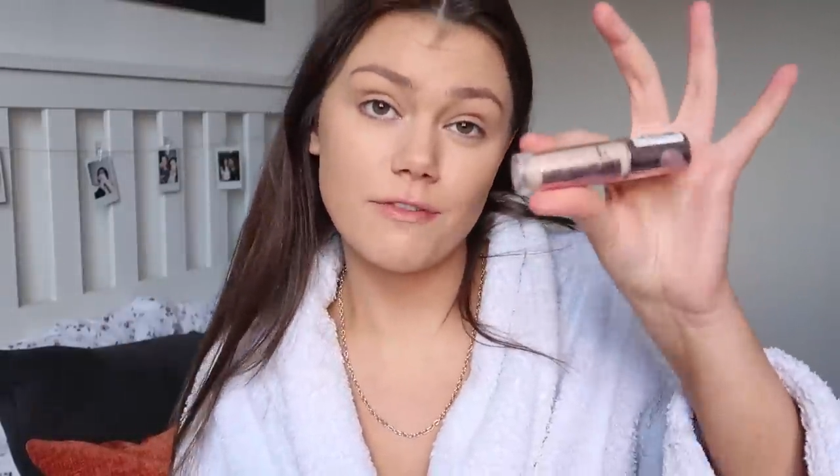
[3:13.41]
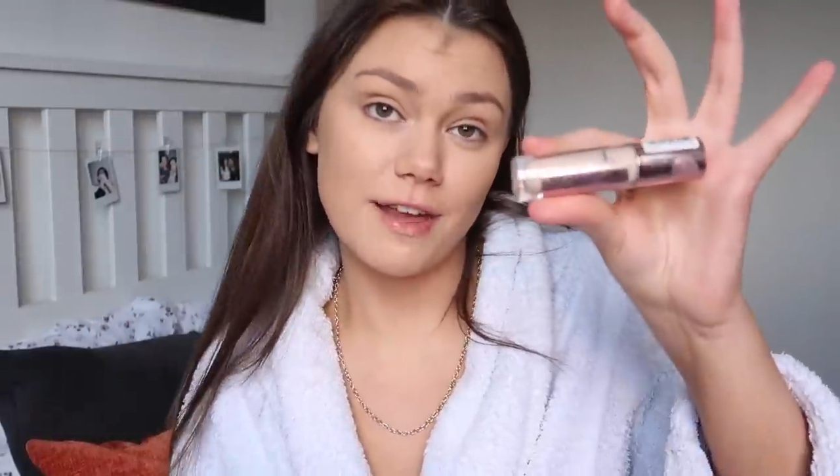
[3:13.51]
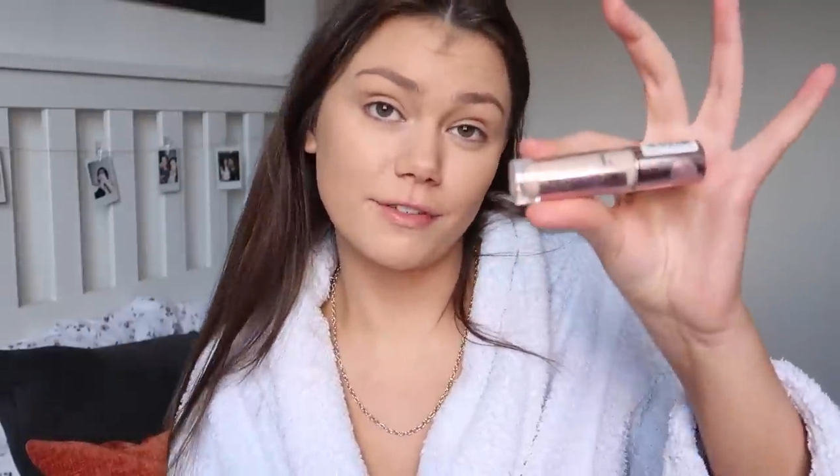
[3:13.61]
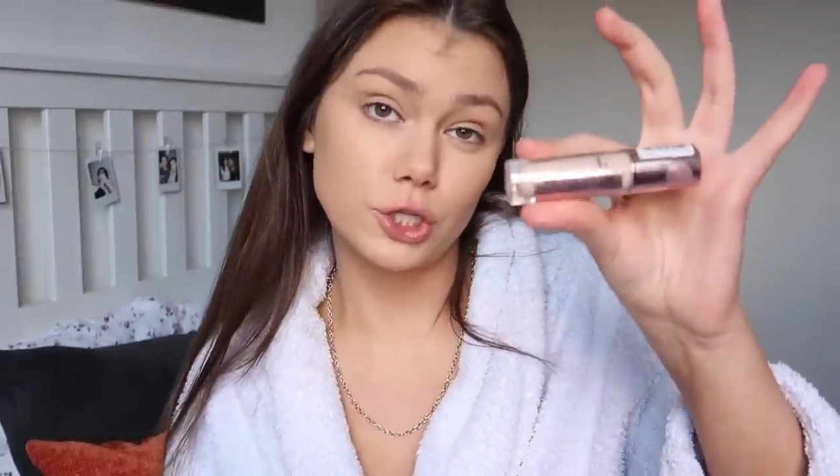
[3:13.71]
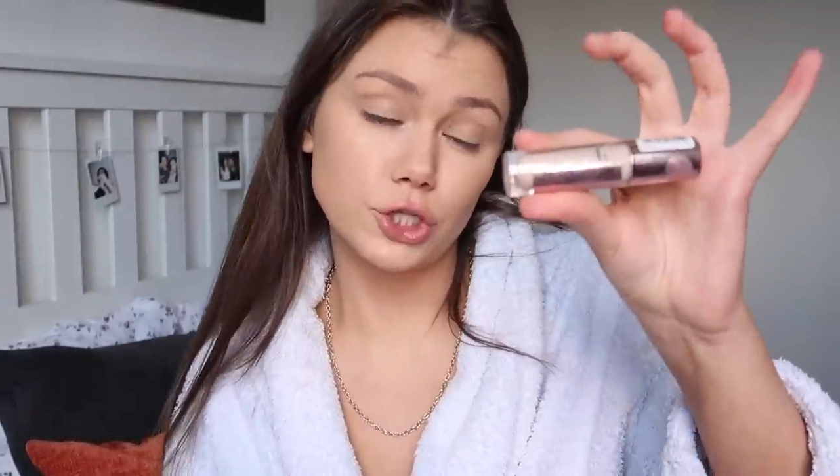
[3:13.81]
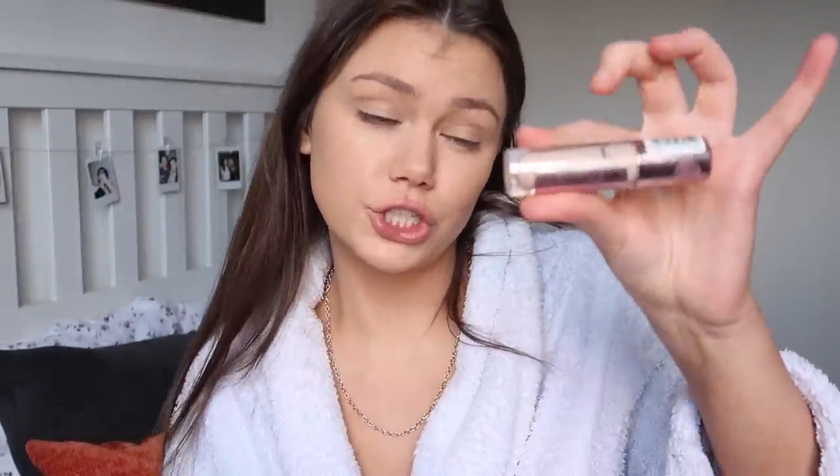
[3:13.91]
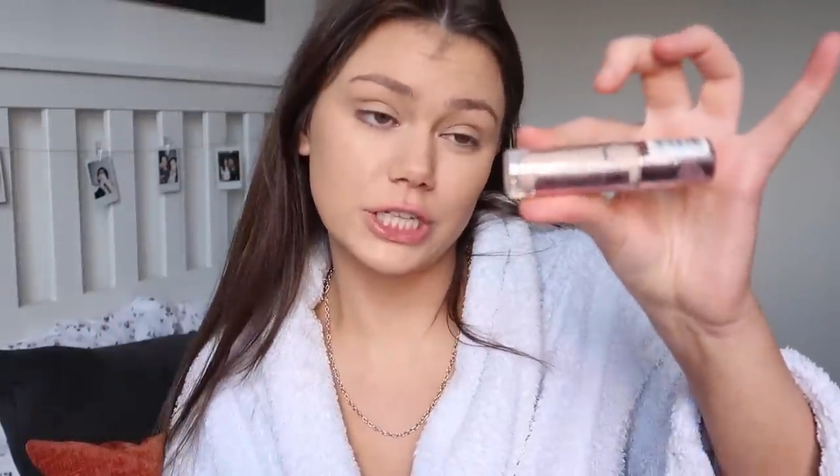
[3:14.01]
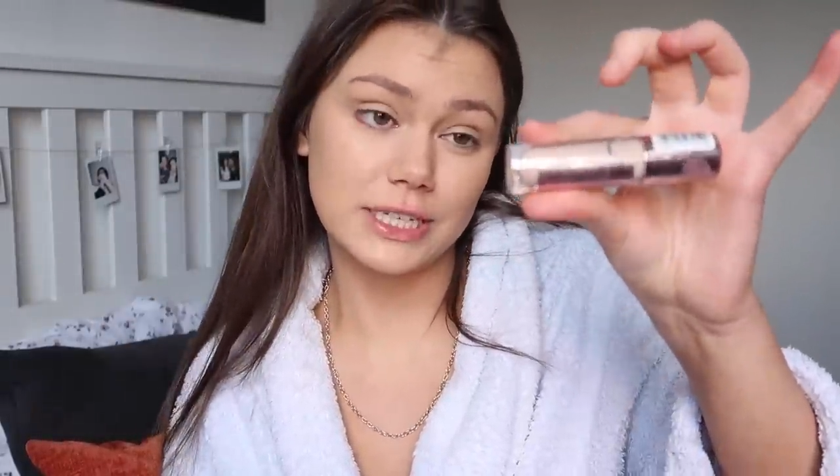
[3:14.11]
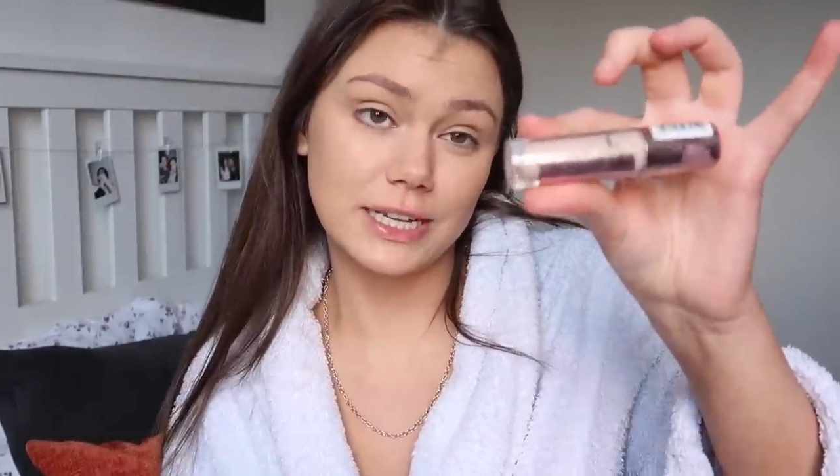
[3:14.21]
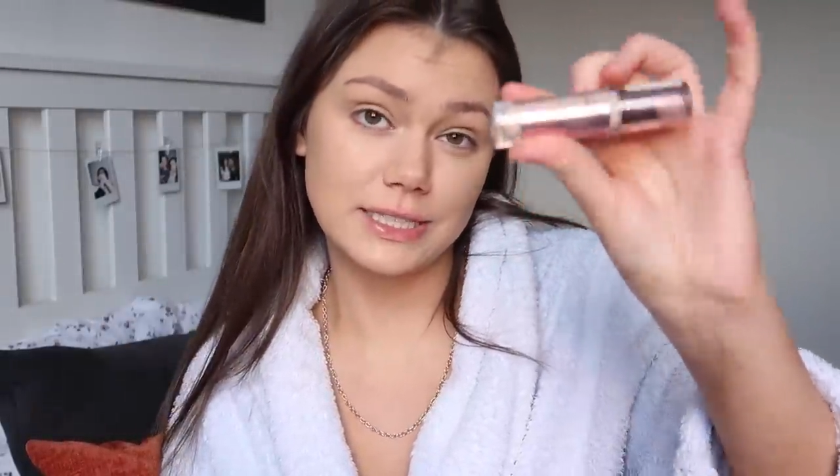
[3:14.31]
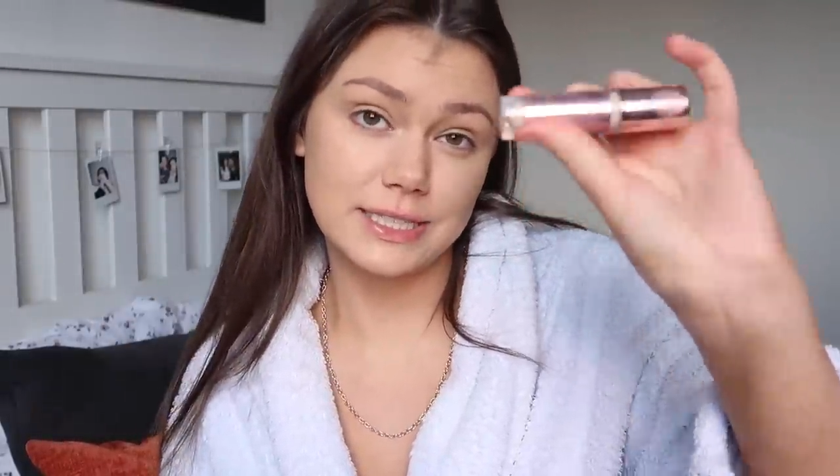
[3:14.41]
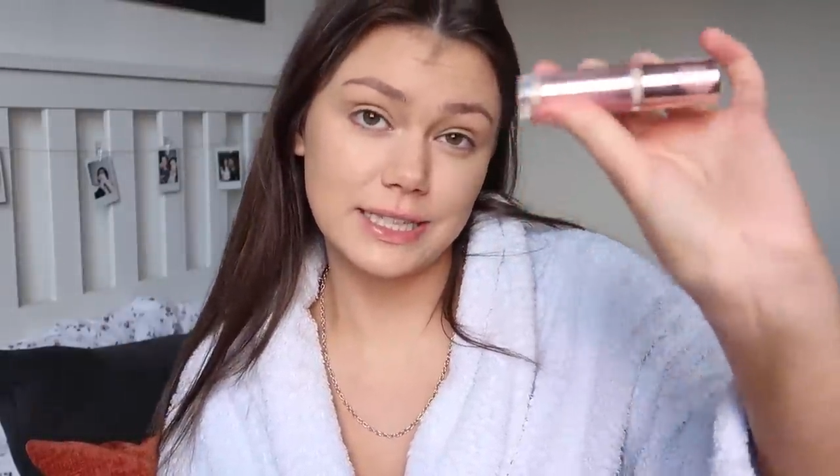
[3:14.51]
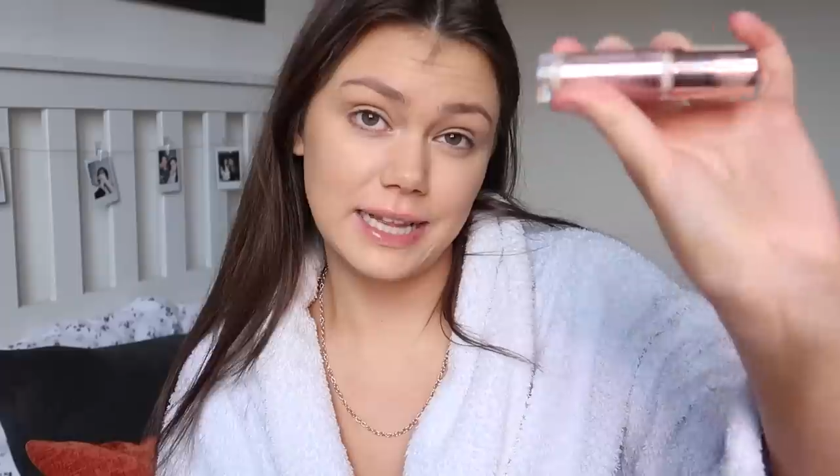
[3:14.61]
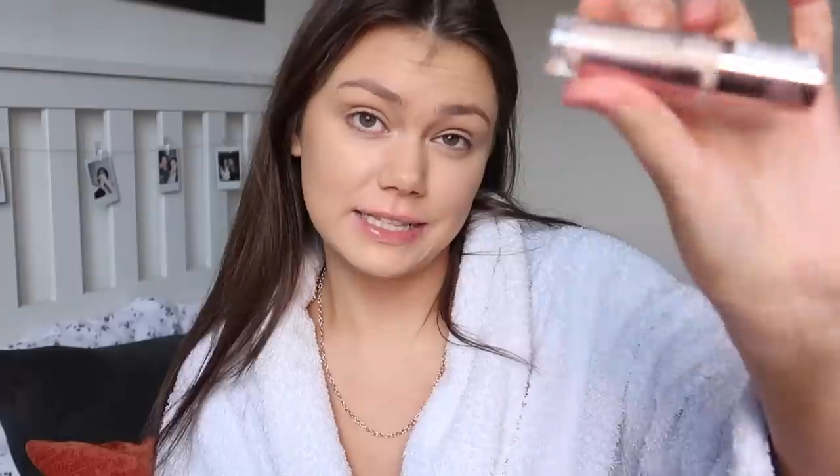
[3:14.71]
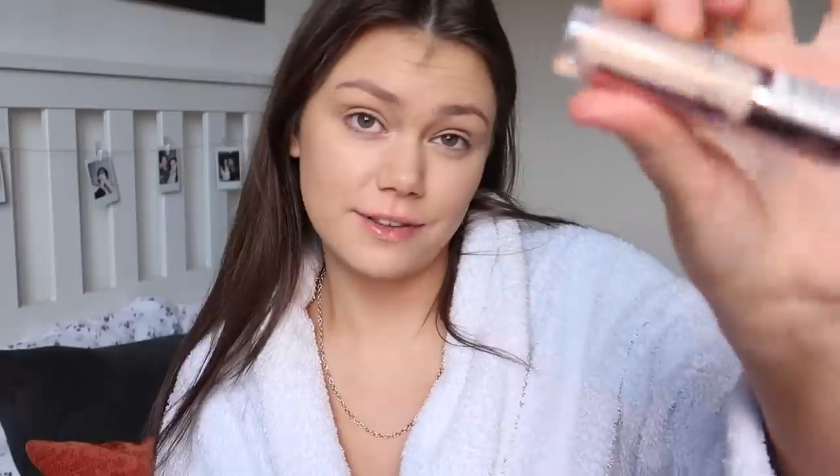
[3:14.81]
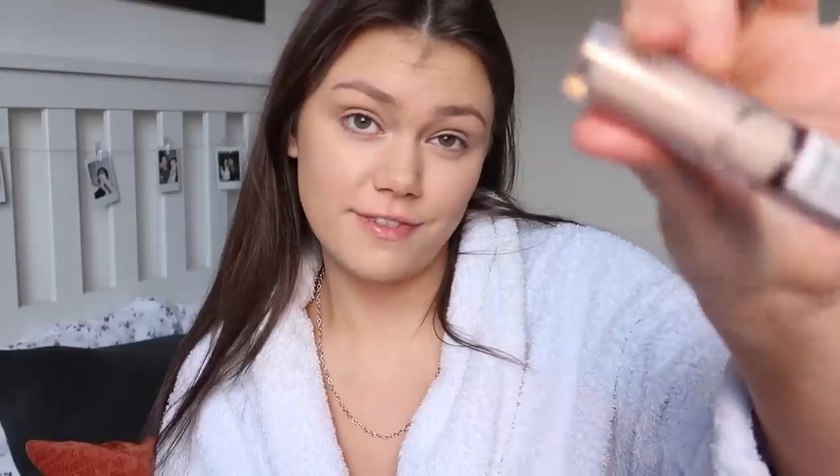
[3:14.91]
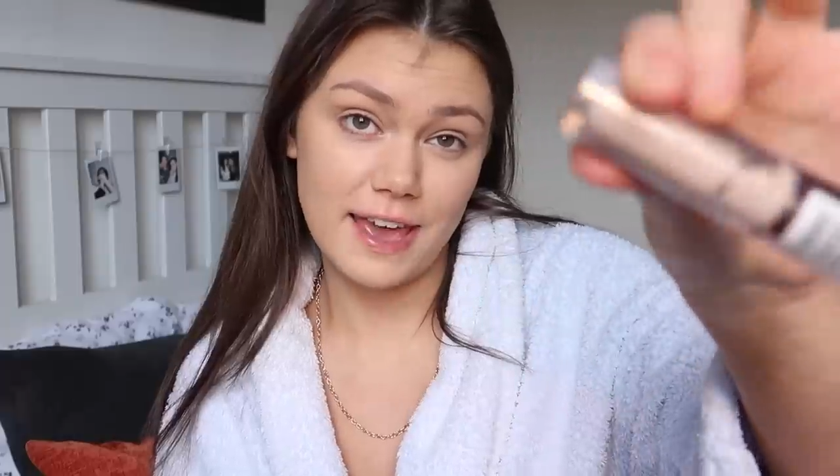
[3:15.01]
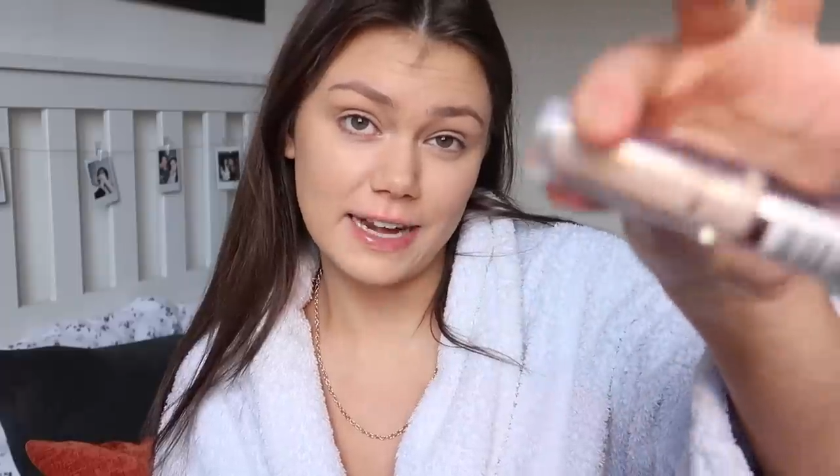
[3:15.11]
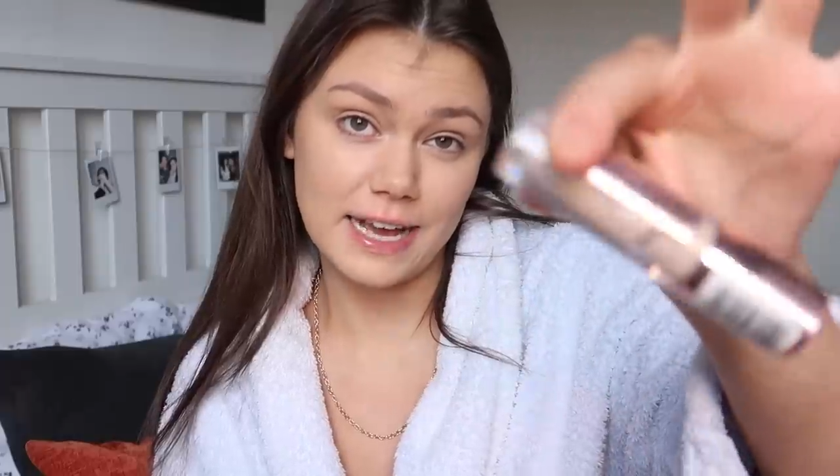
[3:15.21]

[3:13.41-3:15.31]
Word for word: Revolution Conceal and Define.